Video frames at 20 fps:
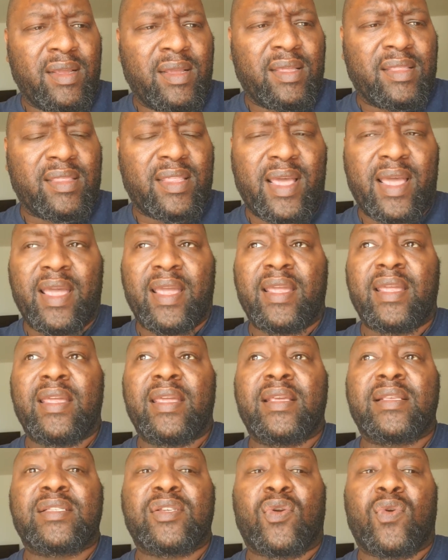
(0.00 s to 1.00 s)
That
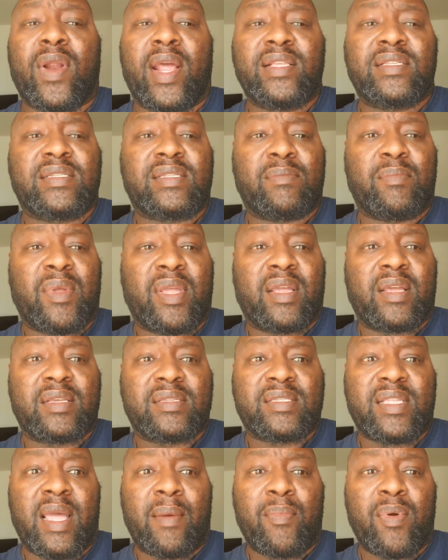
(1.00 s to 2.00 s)
is crazy to me
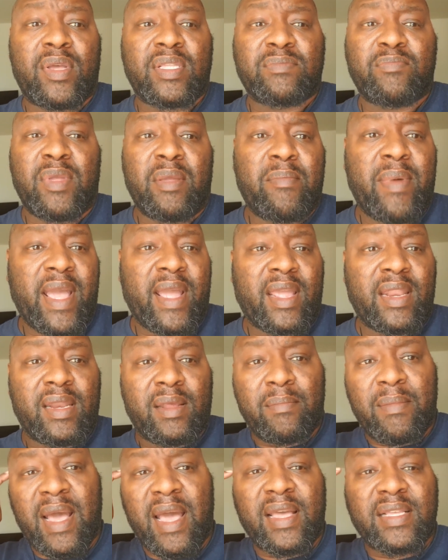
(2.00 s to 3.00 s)
because that puts me back in the
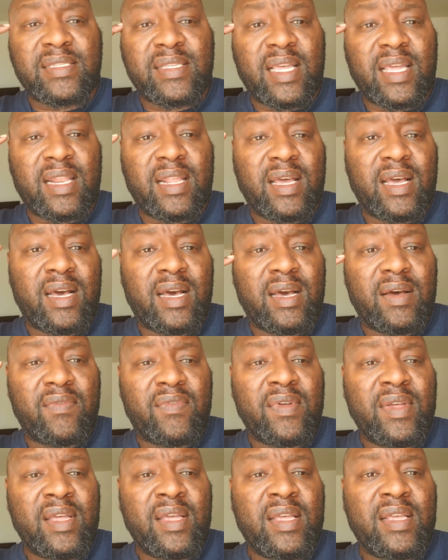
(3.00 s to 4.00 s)
mindset of
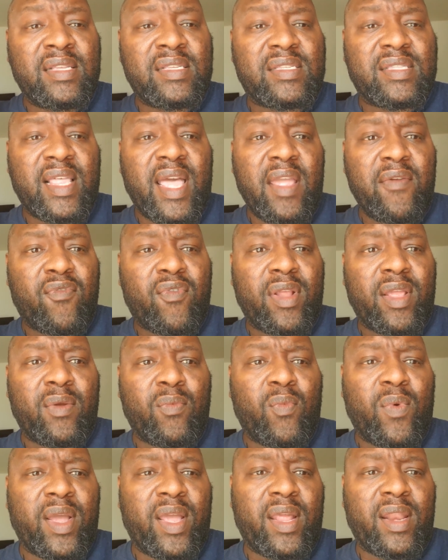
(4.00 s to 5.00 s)
slavery
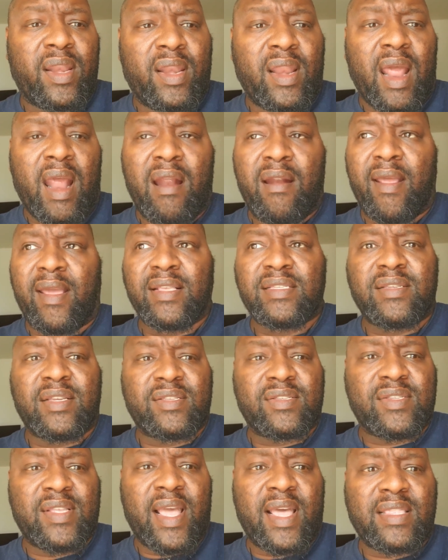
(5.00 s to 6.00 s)
when our
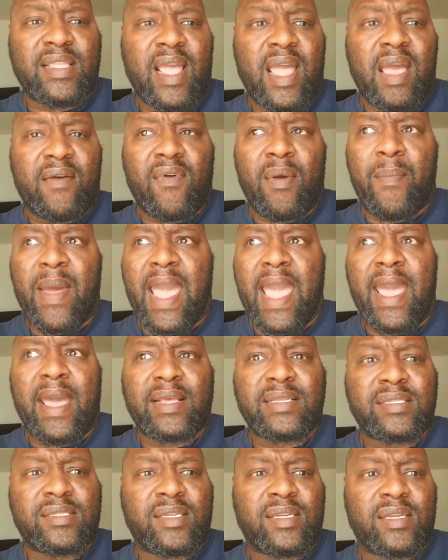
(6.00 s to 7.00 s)
ancestors had to have a
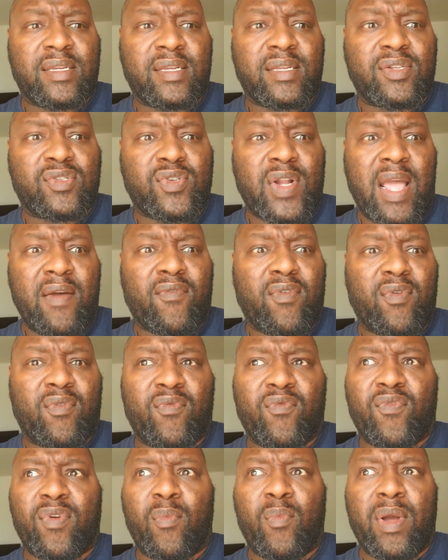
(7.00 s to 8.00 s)
pass to travel
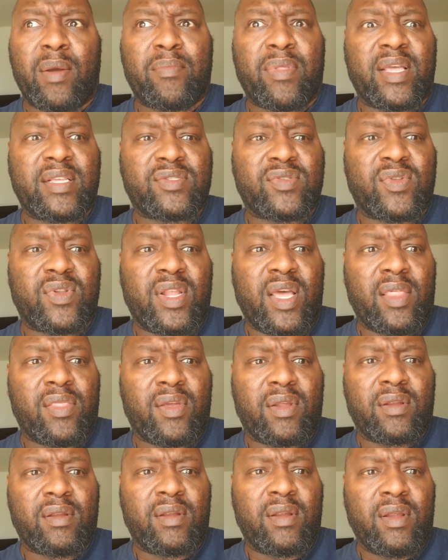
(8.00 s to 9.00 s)
from one place to
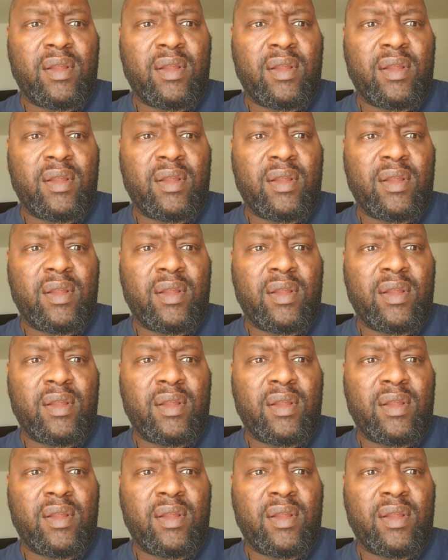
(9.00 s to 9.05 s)
another.